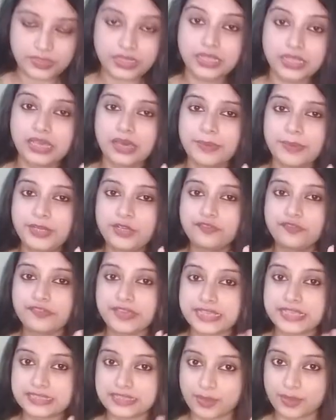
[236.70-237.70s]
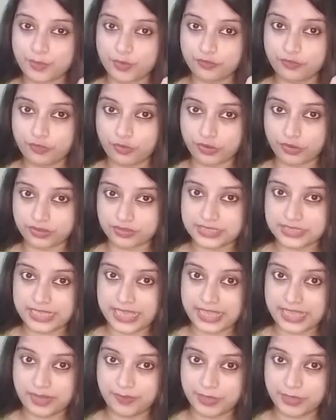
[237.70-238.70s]
Coming to phase number 4,
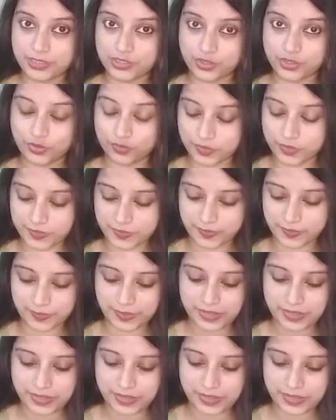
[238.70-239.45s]
scary picture over here.